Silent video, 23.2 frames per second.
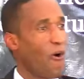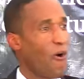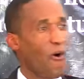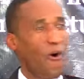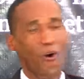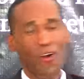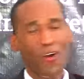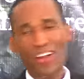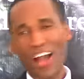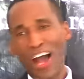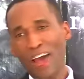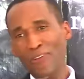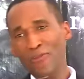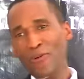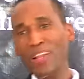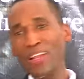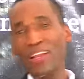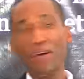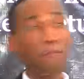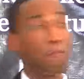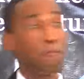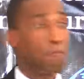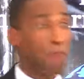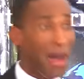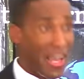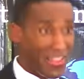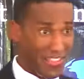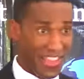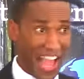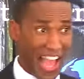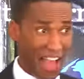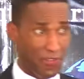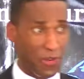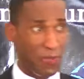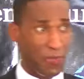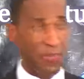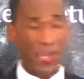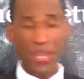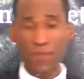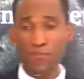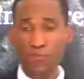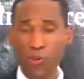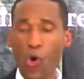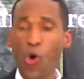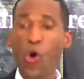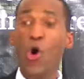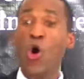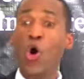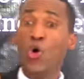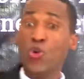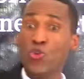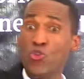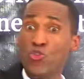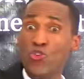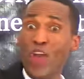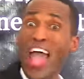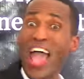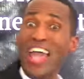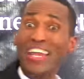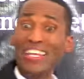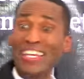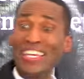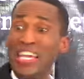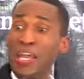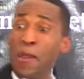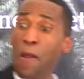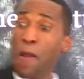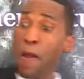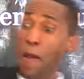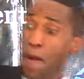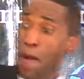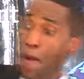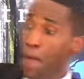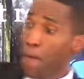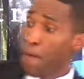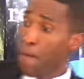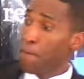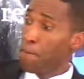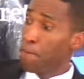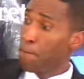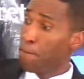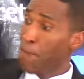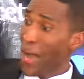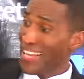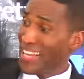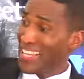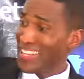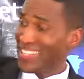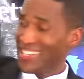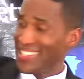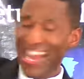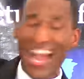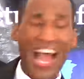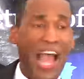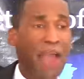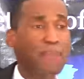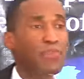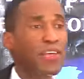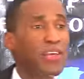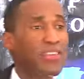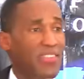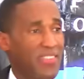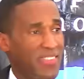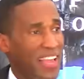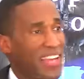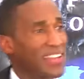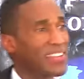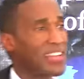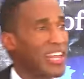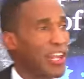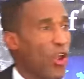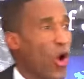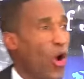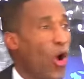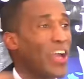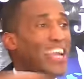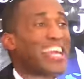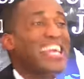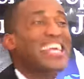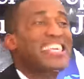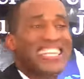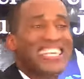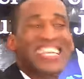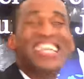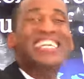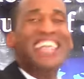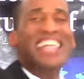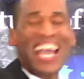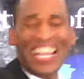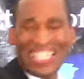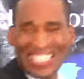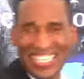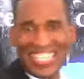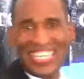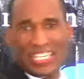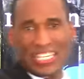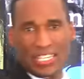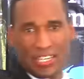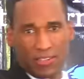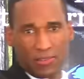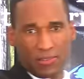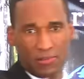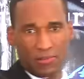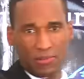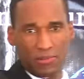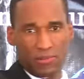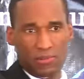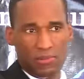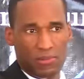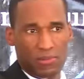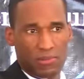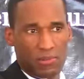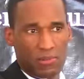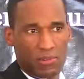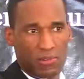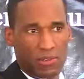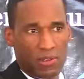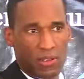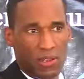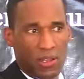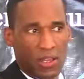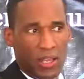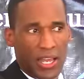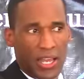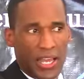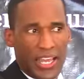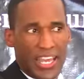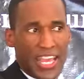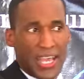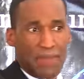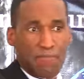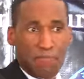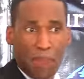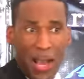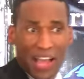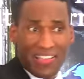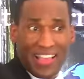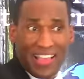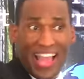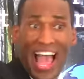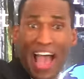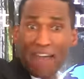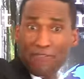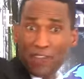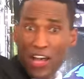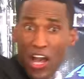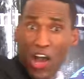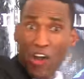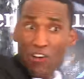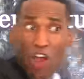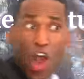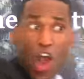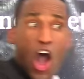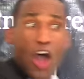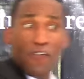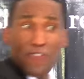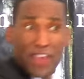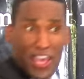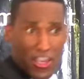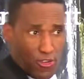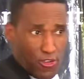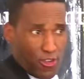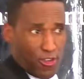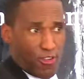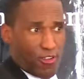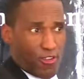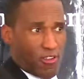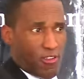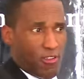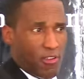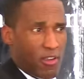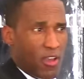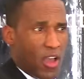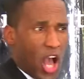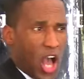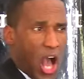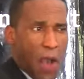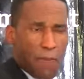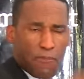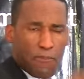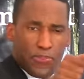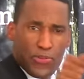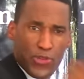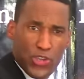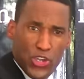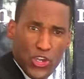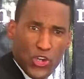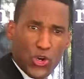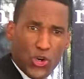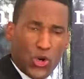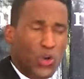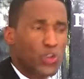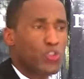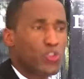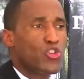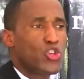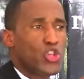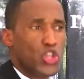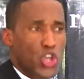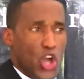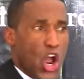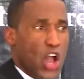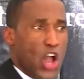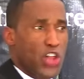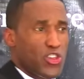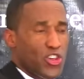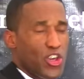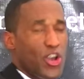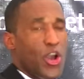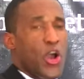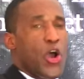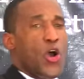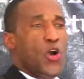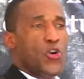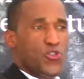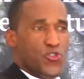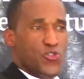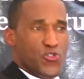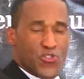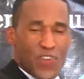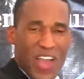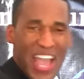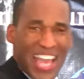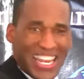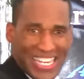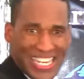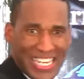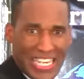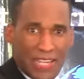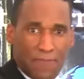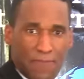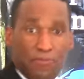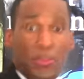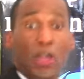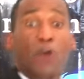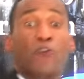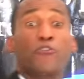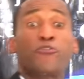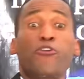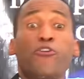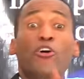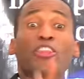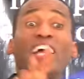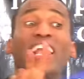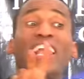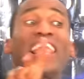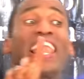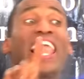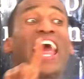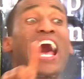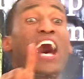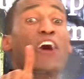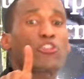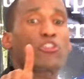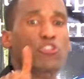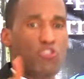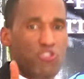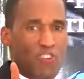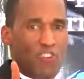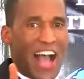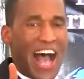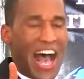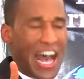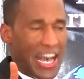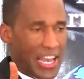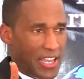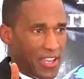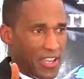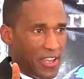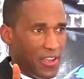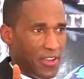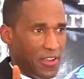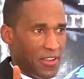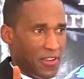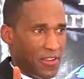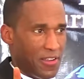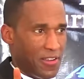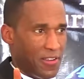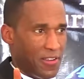Oh, God will must have a people ready by the time the Sunday law is enacted. He must have a harvest field church ready for the loud cry,